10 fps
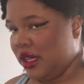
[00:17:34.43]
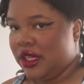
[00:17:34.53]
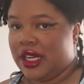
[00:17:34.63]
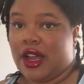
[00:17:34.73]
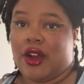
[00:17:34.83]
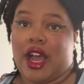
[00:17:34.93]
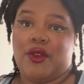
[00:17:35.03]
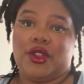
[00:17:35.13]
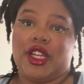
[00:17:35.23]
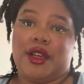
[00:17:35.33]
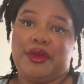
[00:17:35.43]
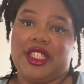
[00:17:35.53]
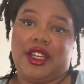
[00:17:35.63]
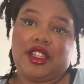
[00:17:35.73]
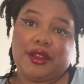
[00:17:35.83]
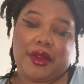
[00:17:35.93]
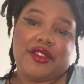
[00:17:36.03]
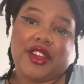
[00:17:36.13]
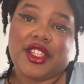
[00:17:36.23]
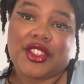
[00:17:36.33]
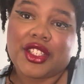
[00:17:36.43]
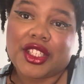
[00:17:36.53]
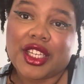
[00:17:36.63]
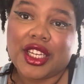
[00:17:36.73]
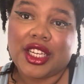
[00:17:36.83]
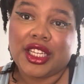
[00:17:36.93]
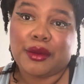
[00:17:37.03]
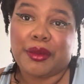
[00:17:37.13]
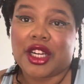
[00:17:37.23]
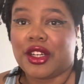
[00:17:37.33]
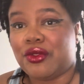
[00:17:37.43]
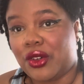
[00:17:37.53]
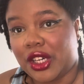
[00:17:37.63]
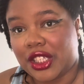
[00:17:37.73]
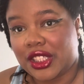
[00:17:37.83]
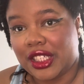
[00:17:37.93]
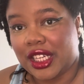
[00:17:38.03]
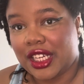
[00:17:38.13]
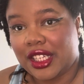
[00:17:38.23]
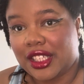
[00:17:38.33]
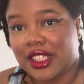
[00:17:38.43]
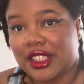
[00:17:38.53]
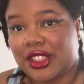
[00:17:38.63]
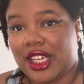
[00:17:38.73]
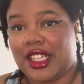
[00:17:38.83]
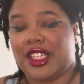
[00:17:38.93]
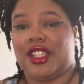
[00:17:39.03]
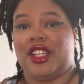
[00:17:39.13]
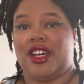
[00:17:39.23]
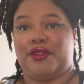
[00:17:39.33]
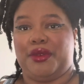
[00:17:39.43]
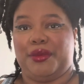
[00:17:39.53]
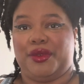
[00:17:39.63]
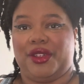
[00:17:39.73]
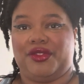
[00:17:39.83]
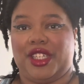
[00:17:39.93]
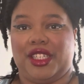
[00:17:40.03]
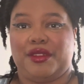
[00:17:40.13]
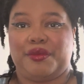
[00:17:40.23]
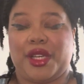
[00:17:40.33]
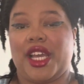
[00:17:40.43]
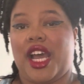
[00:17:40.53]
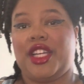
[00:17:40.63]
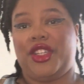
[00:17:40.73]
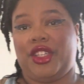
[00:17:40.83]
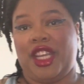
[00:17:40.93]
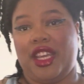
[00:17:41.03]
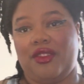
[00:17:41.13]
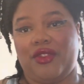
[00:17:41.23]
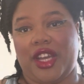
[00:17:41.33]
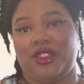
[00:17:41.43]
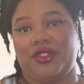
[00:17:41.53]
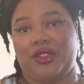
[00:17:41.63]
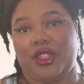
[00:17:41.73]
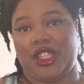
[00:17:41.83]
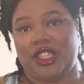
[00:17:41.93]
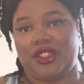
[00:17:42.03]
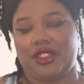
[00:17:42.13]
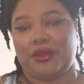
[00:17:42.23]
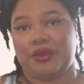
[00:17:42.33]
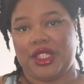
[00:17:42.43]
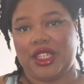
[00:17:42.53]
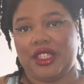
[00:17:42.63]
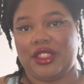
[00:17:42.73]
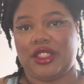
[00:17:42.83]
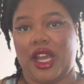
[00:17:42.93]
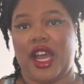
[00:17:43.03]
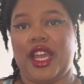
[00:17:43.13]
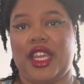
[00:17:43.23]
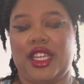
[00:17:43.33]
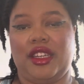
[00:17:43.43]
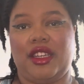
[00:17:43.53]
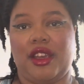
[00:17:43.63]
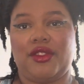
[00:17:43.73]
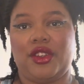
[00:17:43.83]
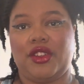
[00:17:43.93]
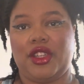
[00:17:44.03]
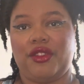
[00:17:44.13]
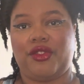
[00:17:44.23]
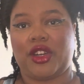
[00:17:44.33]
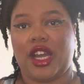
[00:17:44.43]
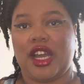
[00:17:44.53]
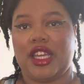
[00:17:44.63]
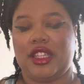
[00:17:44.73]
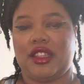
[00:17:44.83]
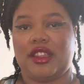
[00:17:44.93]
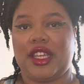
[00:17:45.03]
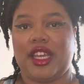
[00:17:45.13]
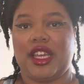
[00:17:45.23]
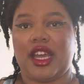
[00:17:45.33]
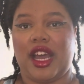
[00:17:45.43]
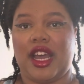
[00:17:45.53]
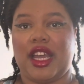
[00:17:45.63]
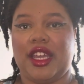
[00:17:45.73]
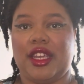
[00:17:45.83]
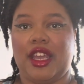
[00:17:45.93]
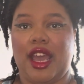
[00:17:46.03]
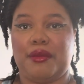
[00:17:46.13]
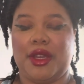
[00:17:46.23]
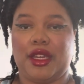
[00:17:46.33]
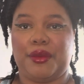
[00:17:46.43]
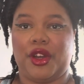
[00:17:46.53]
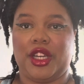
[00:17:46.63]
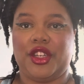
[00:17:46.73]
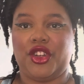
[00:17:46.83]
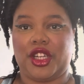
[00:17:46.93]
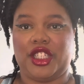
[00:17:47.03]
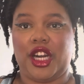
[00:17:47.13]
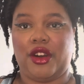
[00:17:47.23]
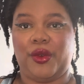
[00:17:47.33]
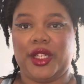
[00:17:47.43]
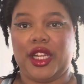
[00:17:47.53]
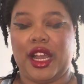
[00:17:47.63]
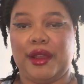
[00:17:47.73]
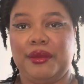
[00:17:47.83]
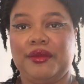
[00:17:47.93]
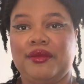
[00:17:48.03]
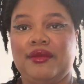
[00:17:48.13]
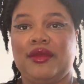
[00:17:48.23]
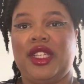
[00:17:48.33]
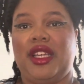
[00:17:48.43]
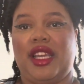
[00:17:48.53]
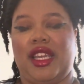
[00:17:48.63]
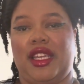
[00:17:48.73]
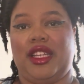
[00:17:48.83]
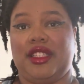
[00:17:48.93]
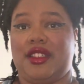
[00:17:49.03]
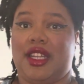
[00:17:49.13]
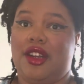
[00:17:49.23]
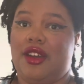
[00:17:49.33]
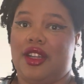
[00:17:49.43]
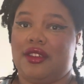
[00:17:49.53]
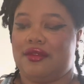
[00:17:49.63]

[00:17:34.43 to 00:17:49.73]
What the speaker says: Now I will not be dunking my face in a bucket of water today, like a lot of people have done. But I can vouch for this because I definitely forgot that I had makeup on and took a shower one time, and it stayed on.